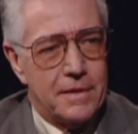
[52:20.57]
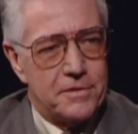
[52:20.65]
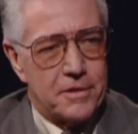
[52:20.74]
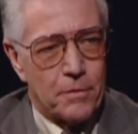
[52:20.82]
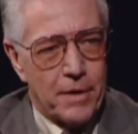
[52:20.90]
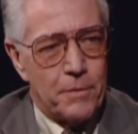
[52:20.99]

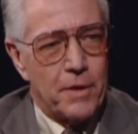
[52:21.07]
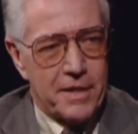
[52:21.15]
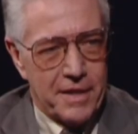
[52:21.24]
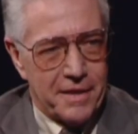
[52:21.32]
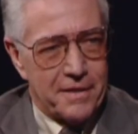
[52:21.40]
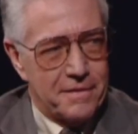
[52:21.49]
is a great way
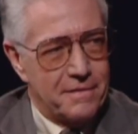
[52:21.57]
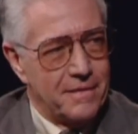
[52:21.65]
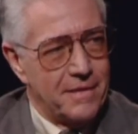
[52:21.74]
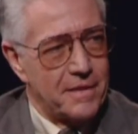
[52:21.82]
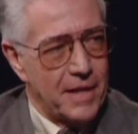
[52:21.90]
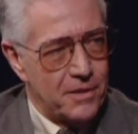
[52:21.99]
to end.
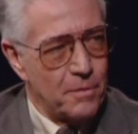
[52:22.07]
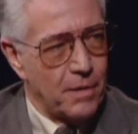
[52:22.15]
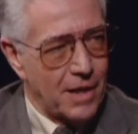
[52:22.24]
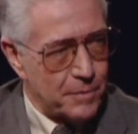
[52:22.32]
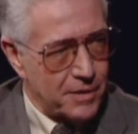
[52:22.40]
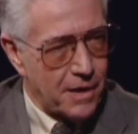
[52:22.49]
Thank you,
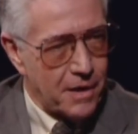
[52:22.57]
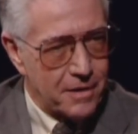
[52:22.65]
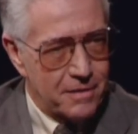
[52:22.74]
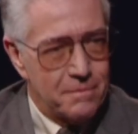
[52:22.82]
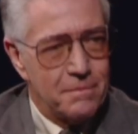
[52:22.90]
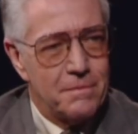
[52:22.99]
Bob Clark,